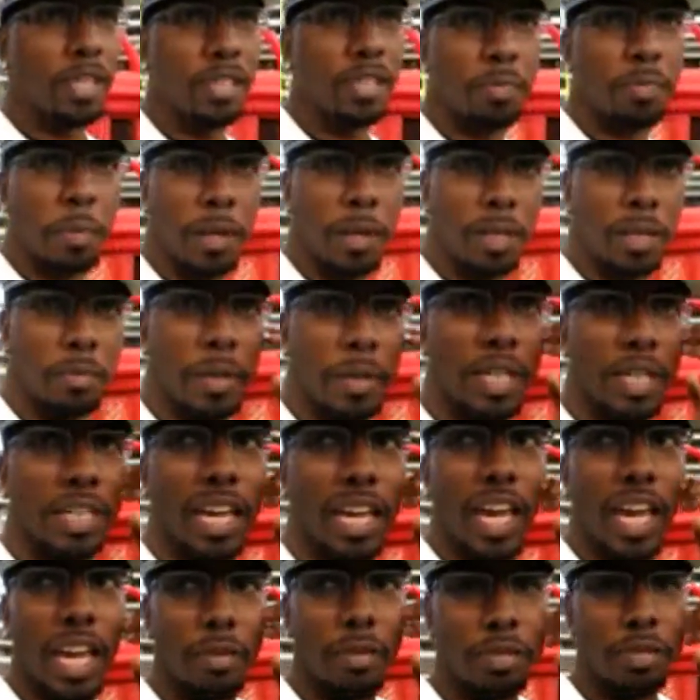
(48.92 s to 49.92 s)
it's a pretty big
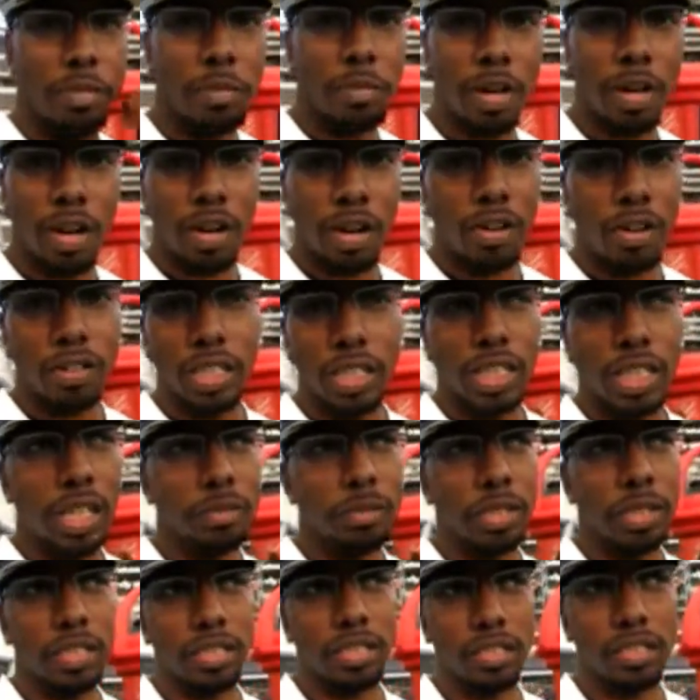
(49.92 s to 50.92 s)
game tomorrow
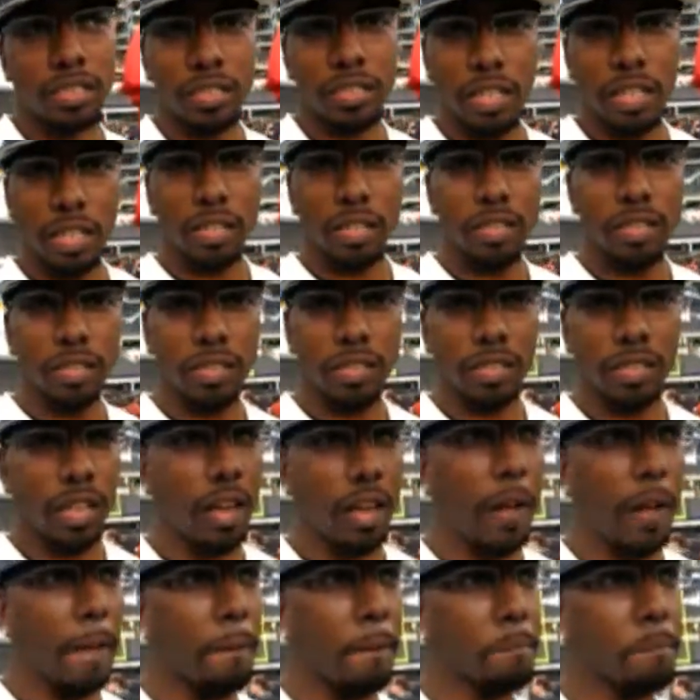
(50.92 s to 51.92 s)
um, against the Steelers.
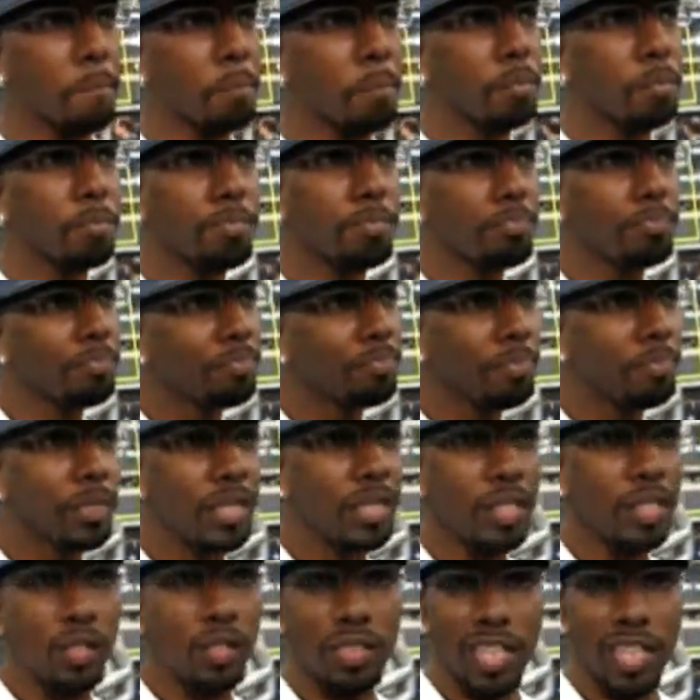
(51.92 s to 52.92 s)
Um,
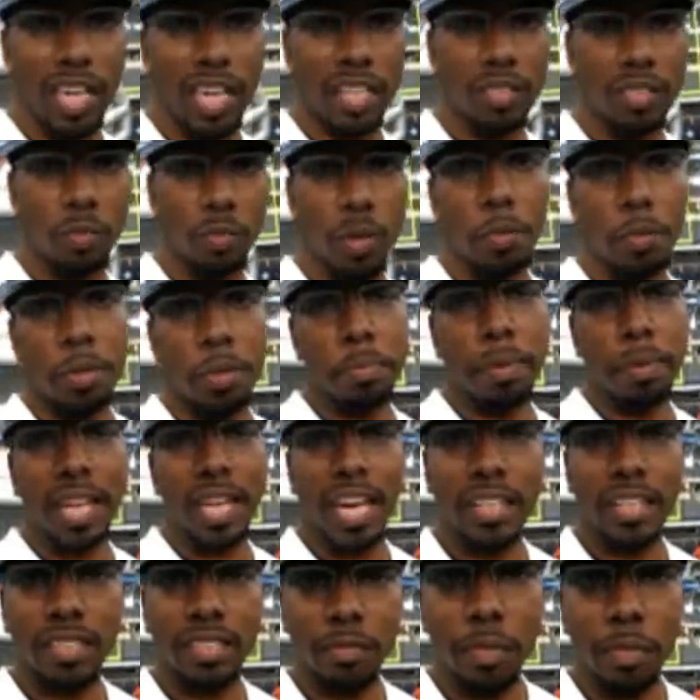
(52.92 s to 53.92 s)
you know, Dez will be
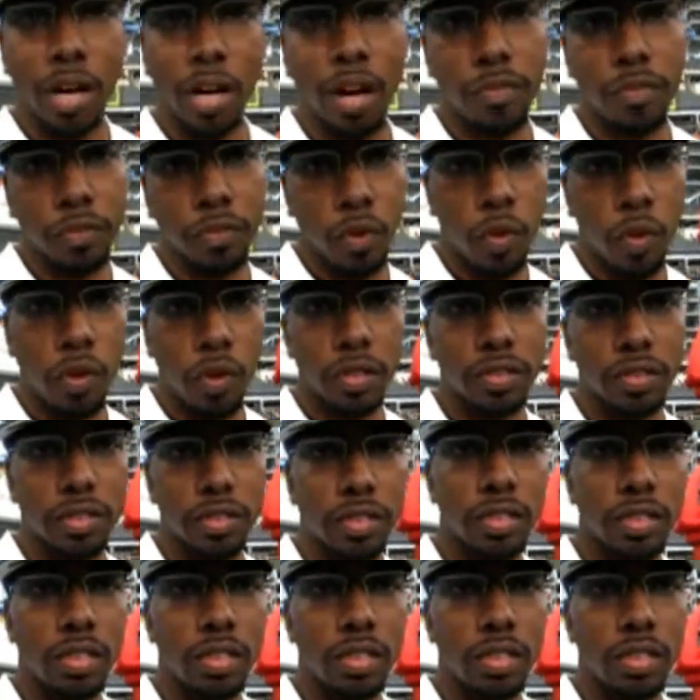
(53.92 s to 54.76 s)
playing tomorrow, of course.